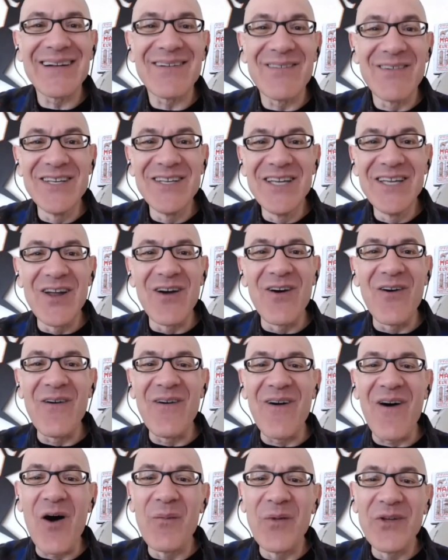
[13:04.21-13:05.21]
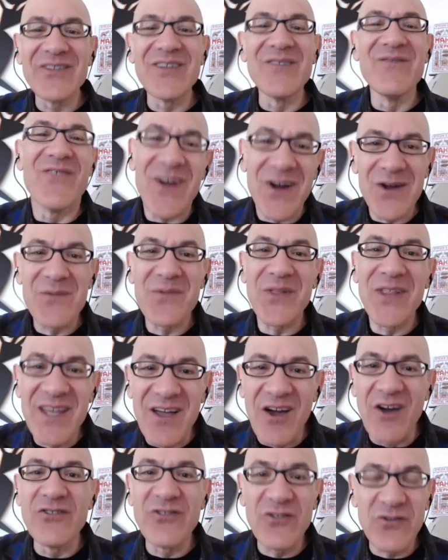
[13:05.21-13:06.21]
you know, almost invariably
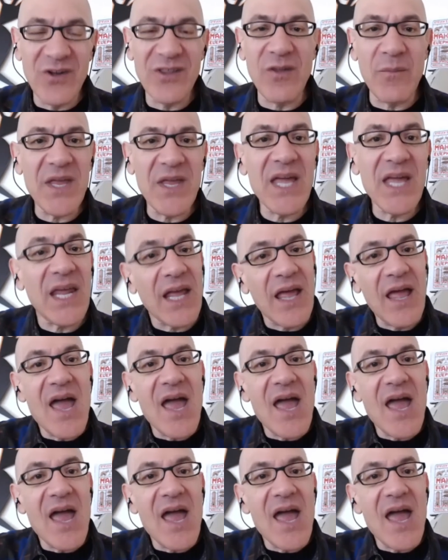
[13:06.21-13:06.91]
goes through at the beginning.